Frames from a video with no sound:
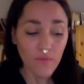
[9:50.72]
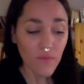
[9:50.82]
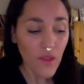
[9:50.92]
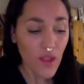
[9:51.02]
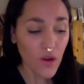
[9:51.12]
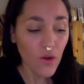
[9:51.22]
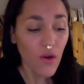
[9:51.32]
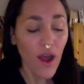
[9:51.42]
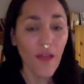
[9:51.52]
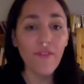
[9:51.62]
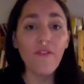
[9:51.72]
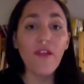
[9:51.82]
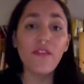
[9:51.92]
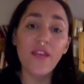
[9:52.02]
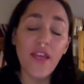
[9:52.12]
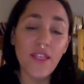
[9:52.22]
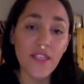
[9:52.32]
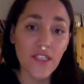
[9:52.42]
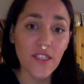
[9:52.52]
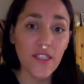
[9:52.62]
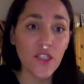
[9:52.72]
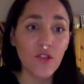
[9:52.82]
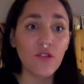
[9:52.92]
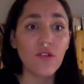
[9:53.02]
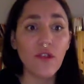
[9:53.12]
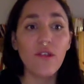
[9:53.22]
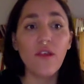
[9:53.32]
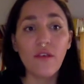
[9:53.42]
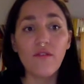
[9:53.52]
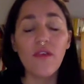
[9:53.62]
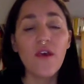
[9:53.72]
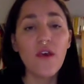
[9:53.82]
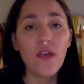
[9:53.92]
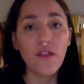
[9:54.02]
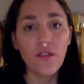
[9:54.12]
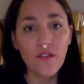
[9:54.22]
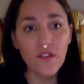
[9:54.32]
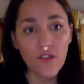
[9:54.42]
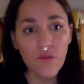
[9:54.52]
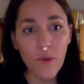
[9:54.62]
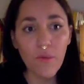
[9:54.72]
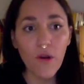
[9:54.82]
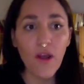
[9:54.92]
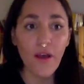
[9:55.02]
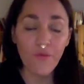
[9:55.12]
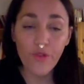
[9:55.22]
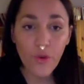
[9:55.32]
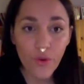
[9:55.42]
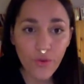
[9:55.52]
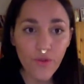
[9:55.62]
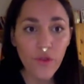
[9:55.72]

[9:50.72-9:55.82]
no? And then they take the decision that yes, indigenous people have souls,